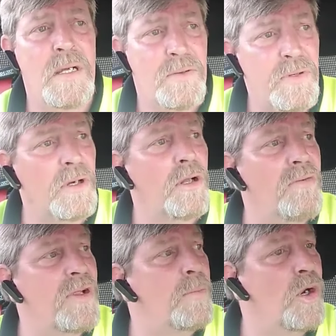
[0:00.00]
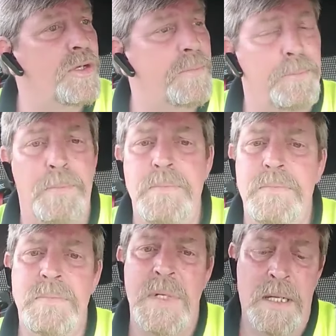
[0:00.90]
Really lovely morning.
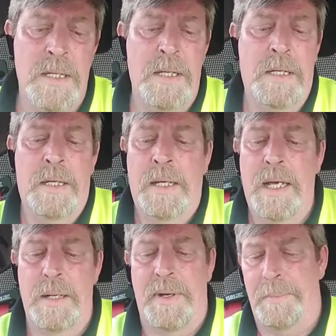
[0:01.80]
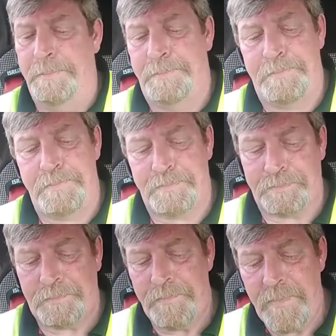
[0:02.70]
Anyway,
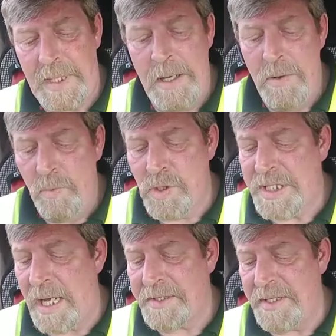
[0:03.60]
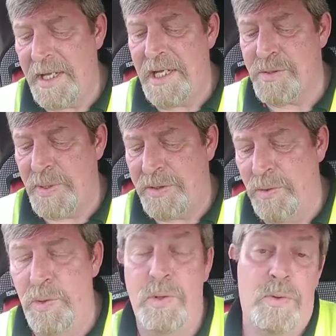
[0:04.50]
we'll start today as we
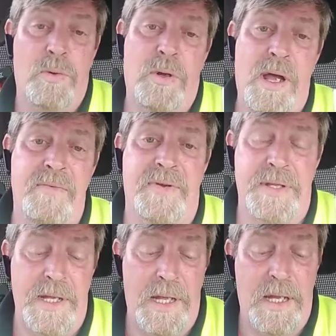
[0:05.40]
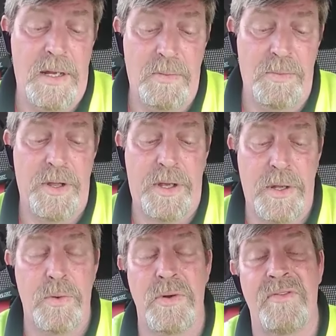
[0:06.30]
do every day with a
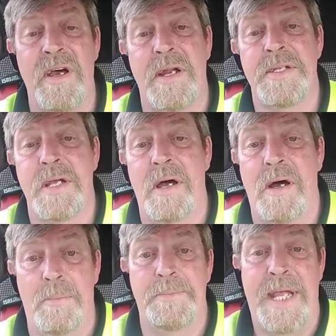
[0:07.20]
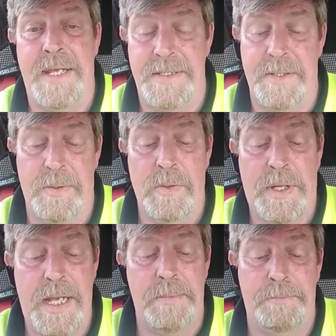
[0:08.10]
coronavirus update, okay?